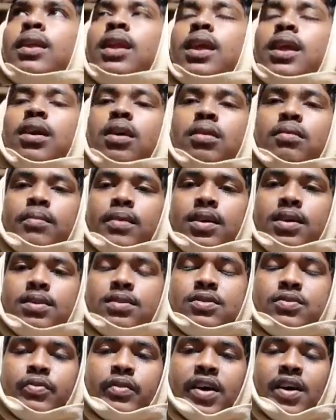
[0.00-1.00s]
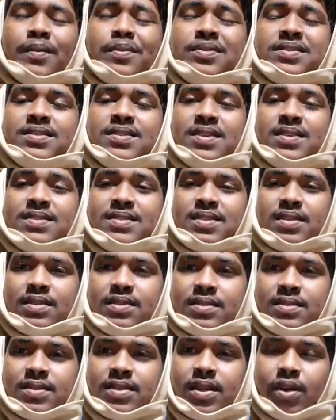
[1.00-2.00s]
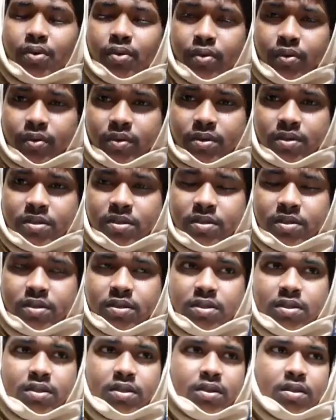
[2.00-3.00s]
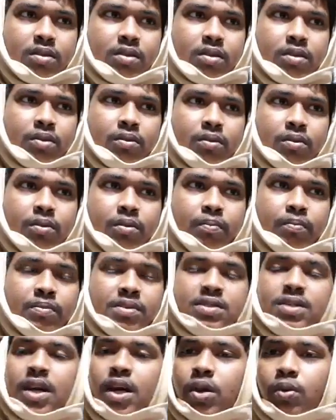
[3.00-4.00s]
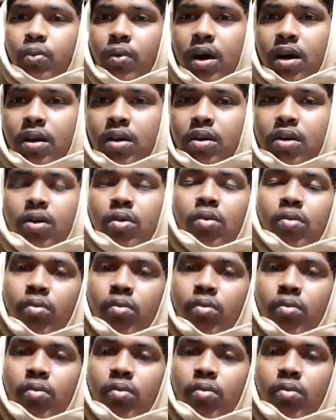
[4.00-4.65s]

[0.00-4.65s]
million means we have 6 zeros beside 1.